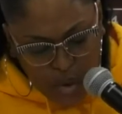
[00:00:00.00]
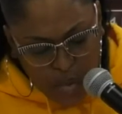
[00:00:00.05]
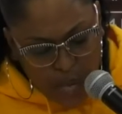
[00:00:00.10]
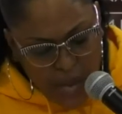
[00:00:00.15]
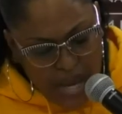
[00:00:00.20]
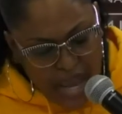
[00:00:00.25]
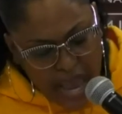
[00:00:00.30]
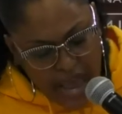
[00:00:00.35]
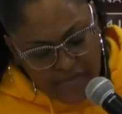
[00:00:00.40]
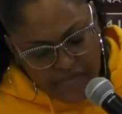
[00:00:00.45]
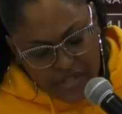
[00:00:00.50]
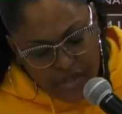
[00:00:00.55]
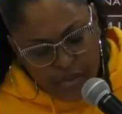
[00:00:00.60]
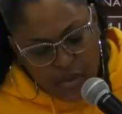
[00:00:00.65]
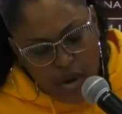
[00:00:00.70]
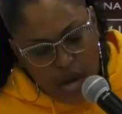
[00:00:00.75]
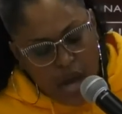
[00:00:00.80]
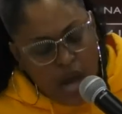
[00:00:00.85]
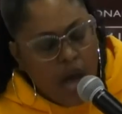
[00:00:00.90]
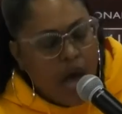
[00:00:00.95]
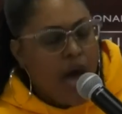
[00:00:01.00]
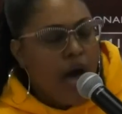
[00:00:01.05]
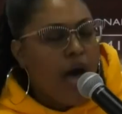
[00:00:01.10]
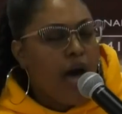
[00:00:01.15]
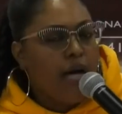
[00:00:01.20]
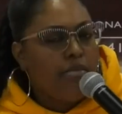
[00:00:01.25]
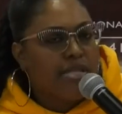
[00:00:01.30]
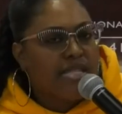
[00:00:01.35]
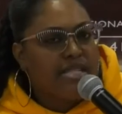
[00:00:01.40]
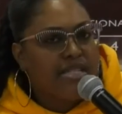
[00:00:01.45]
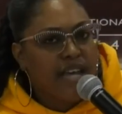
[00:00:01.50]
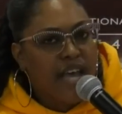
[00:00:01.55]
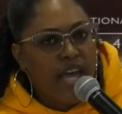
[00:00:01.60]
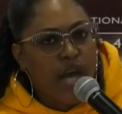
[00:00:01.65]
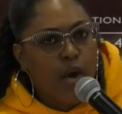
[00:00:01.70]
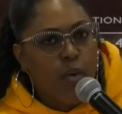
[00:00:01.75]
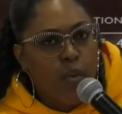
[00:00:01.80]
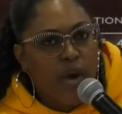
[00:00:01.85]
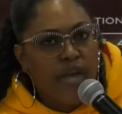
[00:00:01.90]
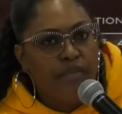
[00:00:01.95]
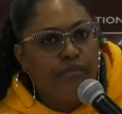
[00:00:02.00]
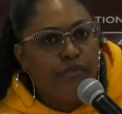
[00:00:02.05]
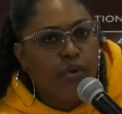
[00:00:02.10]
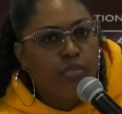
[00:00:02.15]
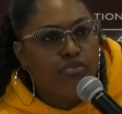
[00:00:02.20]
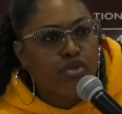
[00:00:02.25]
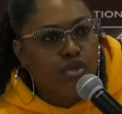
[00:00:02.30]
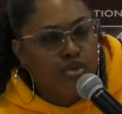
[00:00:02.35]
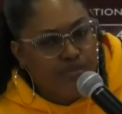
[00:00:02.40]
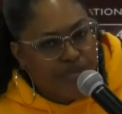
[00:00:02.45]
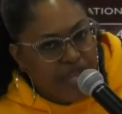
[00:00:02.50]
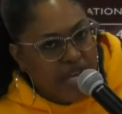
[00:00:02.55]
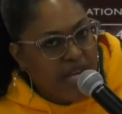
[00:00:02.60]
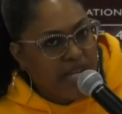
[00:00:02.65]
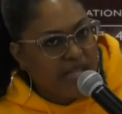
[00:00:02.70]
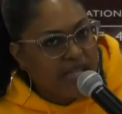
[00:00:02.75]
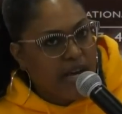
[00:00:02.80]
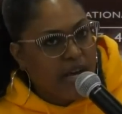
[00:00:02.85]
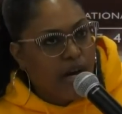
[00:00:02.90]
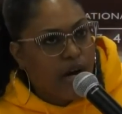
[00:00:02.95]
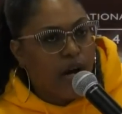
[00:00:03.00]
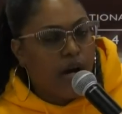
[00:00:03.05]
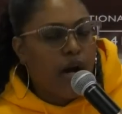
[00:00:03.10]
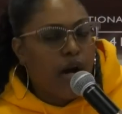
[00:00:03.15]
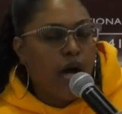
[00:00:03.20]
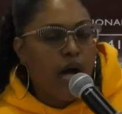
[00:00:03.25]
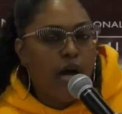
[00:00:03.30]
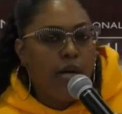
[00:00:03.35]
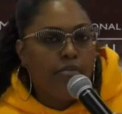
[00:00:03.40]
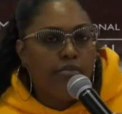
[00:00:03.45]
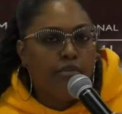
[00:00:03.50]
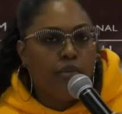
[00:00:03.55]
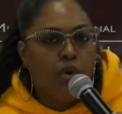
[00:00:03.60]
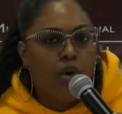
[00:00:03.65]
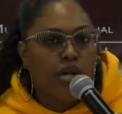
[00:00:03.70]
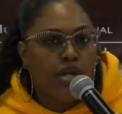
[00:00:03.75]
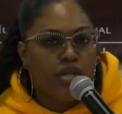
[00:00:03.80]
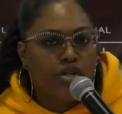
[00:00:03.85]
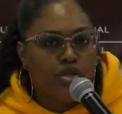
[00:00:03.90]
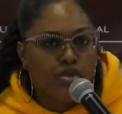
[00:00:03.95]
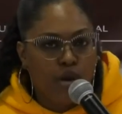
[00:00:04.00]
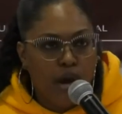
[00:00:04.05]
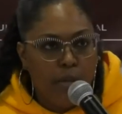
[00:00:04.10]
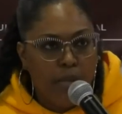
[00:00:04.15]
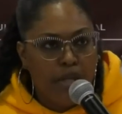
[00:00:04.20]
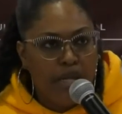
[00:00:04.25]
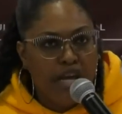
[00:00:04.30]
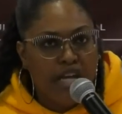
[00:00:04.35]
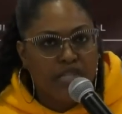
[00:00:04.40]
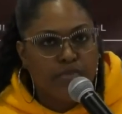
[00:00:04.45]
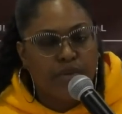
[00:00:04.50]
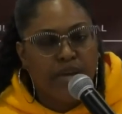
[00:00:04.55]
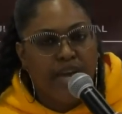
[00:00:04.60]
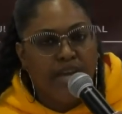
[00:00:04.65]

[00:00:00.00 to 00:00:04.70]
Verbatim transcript: We have to um, stay away from tr- things that are um, going to trouble us.